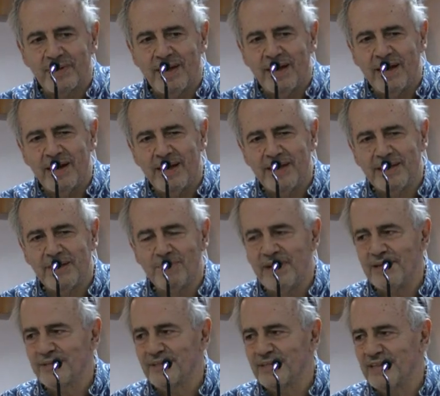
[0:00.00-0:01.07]
I like him
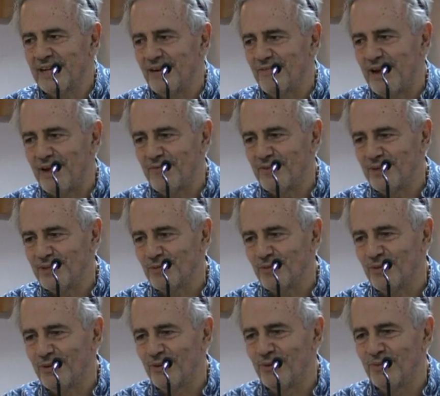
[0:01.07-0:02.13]
less than Cavafy's,
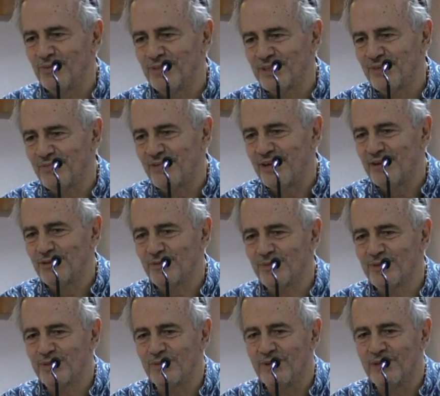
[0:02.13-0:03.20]
although Stephanides
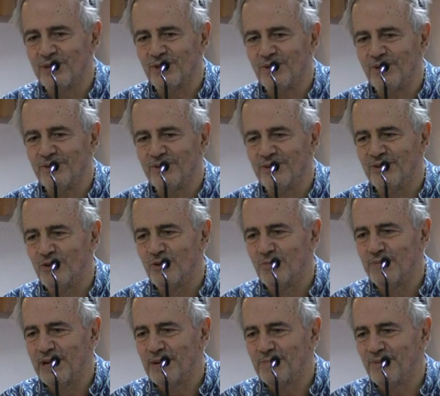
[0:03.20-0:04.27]
was the one that got the
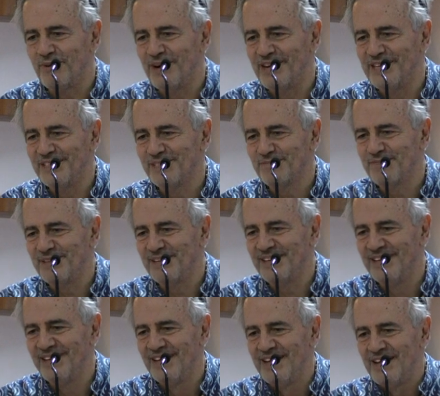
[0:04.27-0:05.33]
Nobel Prize. But
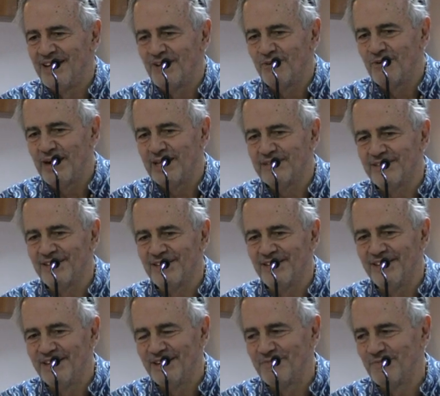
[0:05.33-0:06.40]
he, writing
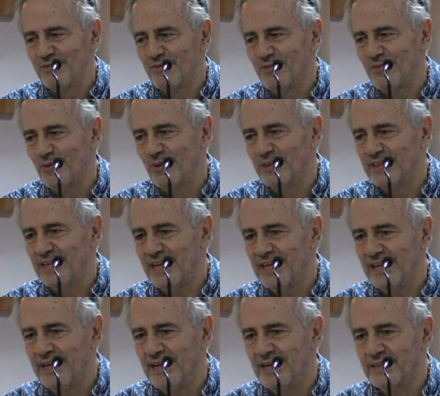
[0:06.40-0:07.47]
um, four
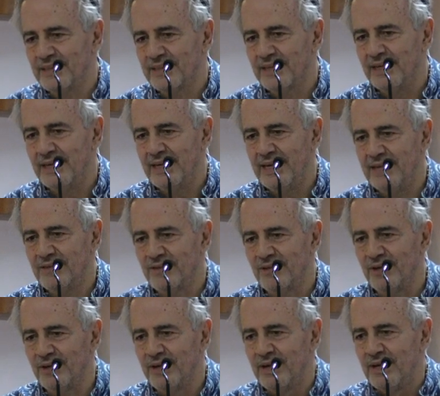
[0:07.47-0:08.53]
decades
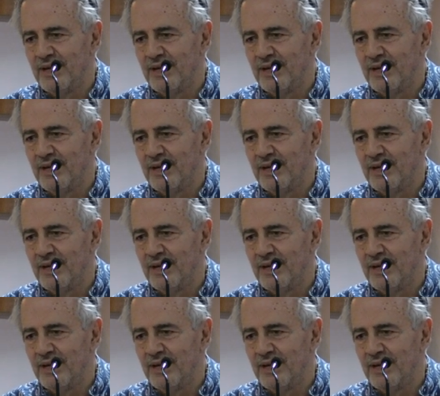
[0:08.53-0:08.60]
later,